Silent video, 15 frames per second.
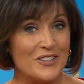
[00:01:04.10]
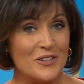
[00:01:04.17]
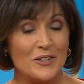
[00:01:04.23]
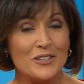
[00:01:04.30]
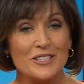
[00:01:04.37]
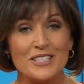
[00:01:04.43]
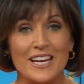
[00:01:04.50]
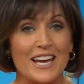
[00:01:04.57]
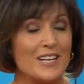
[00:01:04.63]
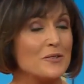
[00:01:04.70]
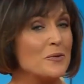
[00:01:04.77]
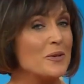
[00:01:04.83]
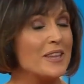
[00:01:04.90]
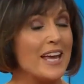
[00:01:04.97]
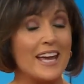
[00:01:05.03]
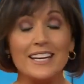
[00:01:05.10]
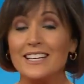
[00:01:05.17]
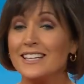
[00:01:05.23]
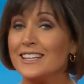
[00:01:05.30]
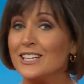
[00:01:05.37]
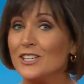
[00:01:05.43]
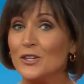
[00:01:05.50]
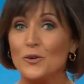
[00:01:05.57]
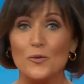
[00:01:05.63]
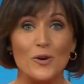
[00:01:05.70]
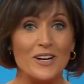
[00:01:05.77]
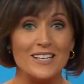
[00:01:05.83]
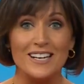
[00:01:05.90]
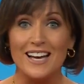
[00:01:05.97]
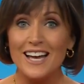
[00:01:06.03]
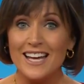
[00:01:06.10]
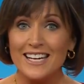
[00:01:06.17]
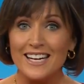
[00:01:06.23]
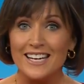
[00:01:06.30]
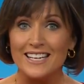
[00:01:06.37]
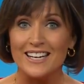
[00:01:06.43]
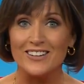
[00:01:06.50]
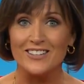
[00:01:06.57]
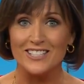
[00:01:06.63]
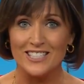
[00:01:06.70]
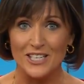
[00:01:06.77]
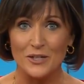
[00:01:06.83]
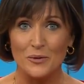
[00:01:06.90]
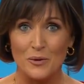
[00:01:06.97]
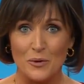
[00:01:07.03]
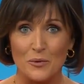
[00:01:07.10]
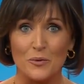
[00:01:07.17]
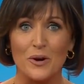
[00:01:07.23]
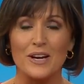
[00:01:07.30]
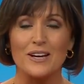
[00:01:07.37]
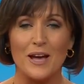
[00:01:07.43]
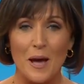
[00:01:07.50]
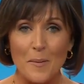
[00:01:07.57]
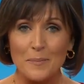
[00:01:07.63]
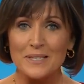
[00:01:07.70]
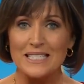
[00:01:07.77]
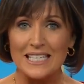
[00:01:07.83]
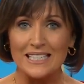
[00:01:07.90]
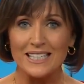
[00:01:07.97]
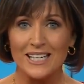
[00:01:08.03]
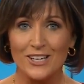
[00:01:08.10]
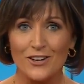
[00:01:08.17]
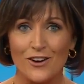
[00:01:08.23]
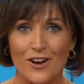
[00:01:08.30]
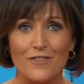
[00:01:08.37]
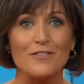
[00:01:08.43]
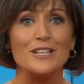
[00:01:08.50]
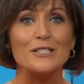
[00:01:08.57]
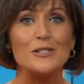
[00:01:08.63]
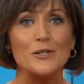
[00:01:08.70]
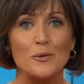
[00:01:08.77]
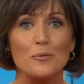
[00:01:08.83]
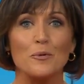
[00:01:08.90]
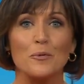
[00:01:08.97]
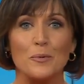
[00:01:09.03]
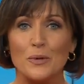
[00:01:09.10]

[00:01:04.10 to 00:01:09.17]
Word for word: cooked and with anything you want on it. Now, the deal will run up until kickoff on Super